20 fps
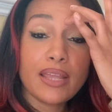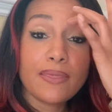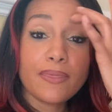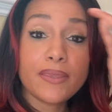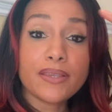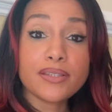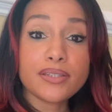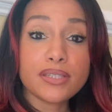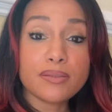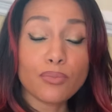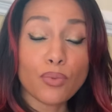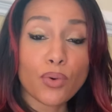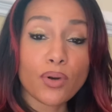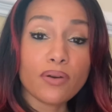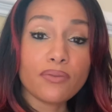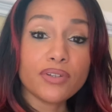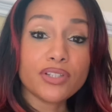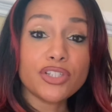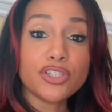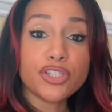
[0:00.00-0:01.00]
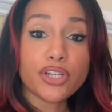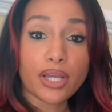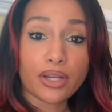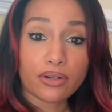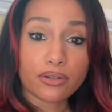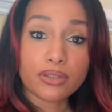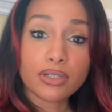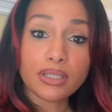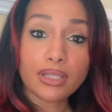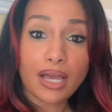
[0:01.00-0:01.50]
This is more of a
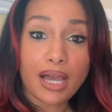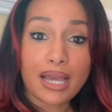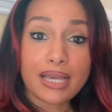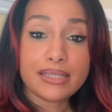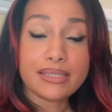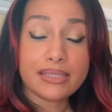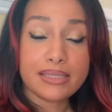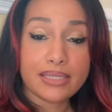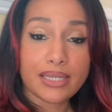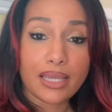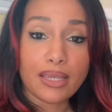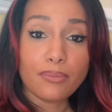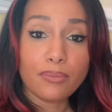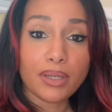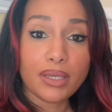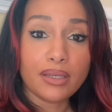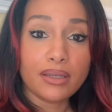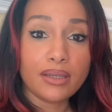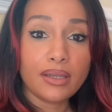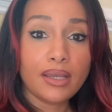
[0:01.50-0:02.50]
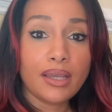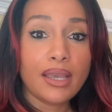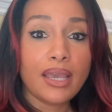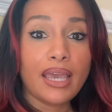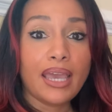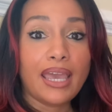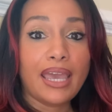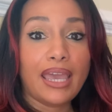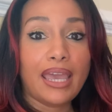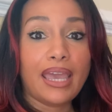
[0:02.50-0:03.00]
generalized statement.
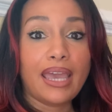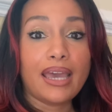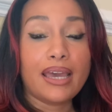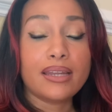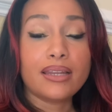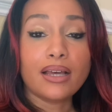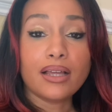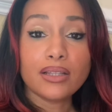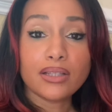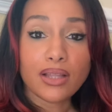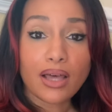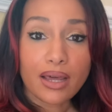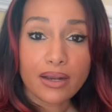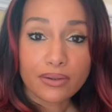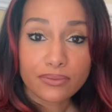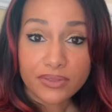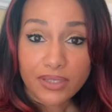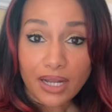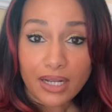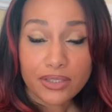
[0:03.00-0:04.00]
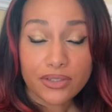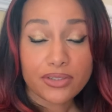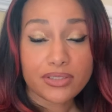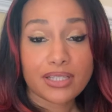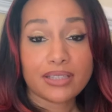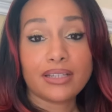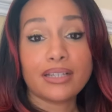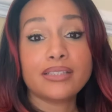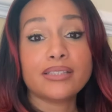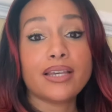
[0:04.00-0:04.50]
And a lot of doctors,
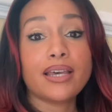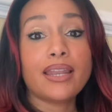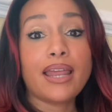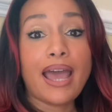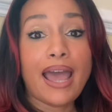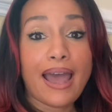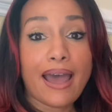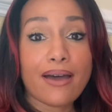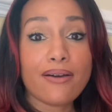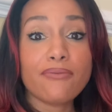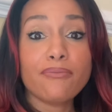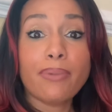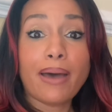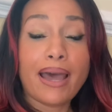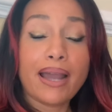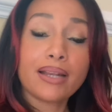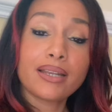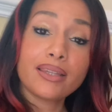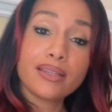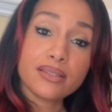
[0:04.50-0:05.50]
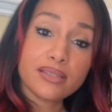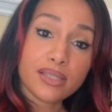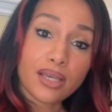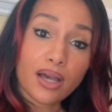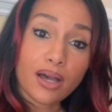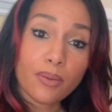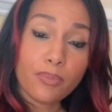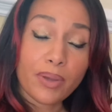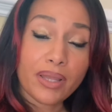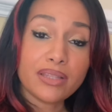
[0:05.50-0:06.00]
as I said, have backed this
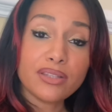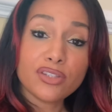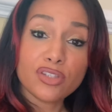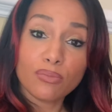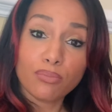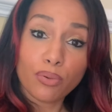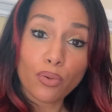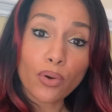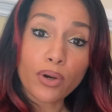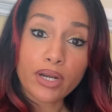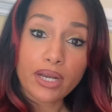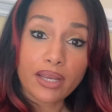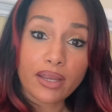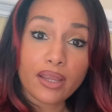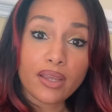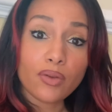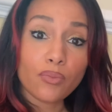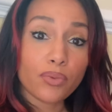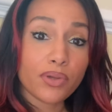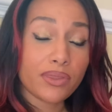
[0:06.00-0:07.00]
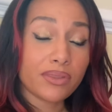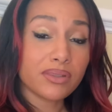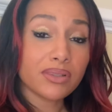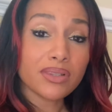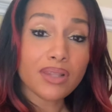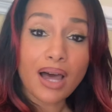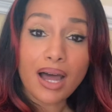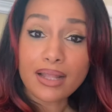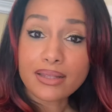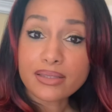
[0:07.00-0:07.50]
up and supported it with
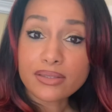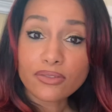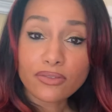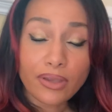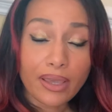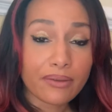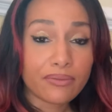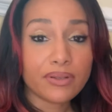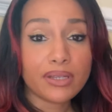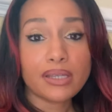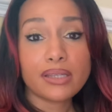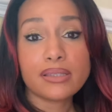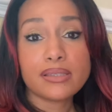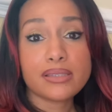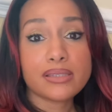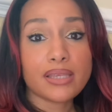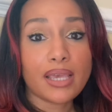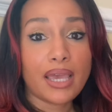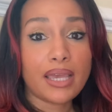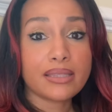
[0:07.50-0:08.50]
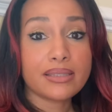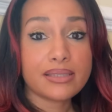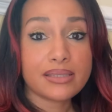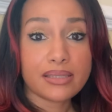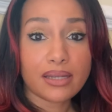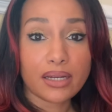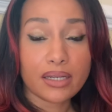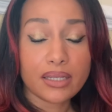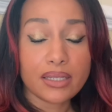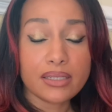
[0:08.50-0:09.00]
lots of evidence and
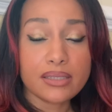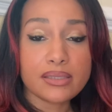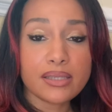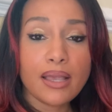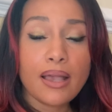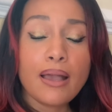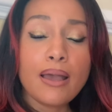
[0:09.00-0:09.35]
studies.